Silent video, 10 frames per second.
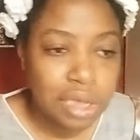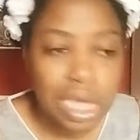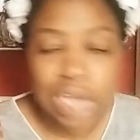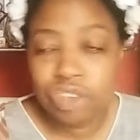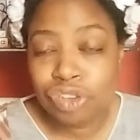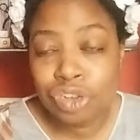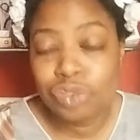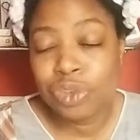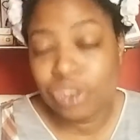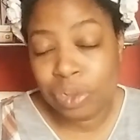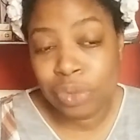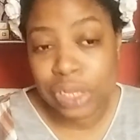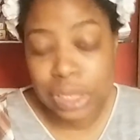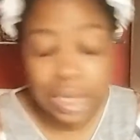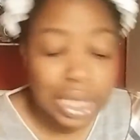extras, which I
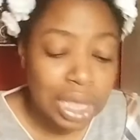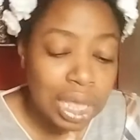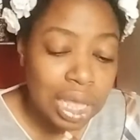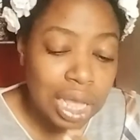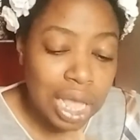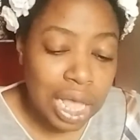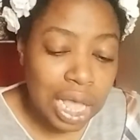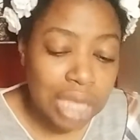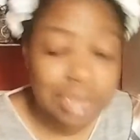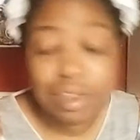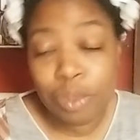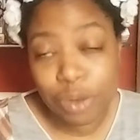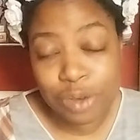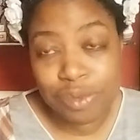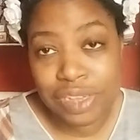will, because I
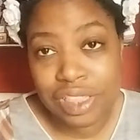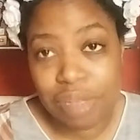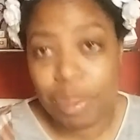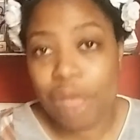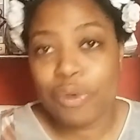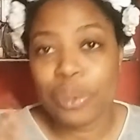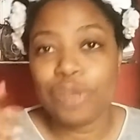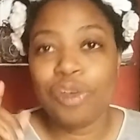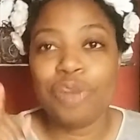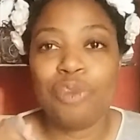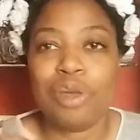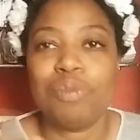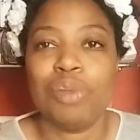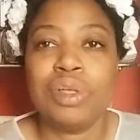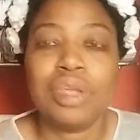want to read them. I've only read one
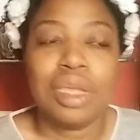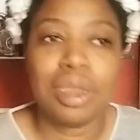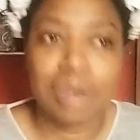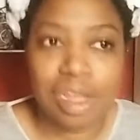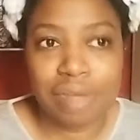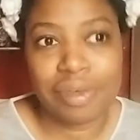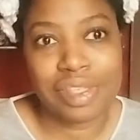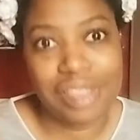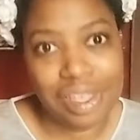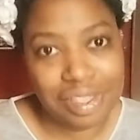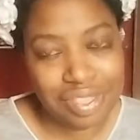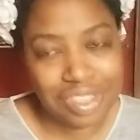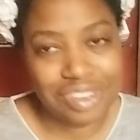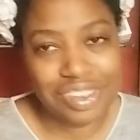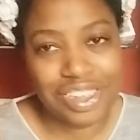book, and I read that
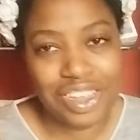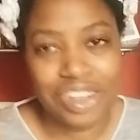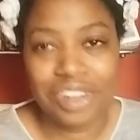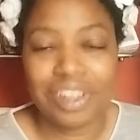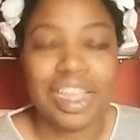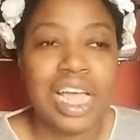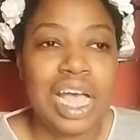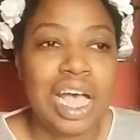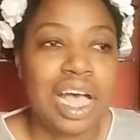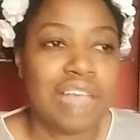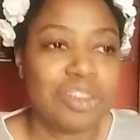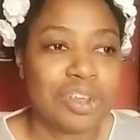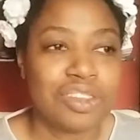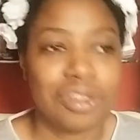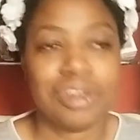this year. So I
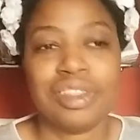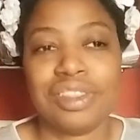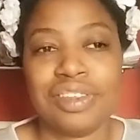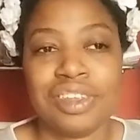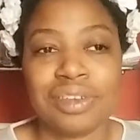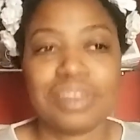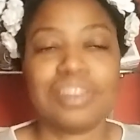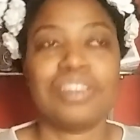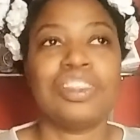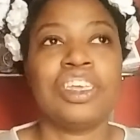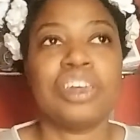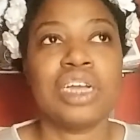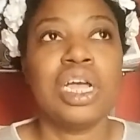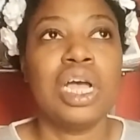started this series this year.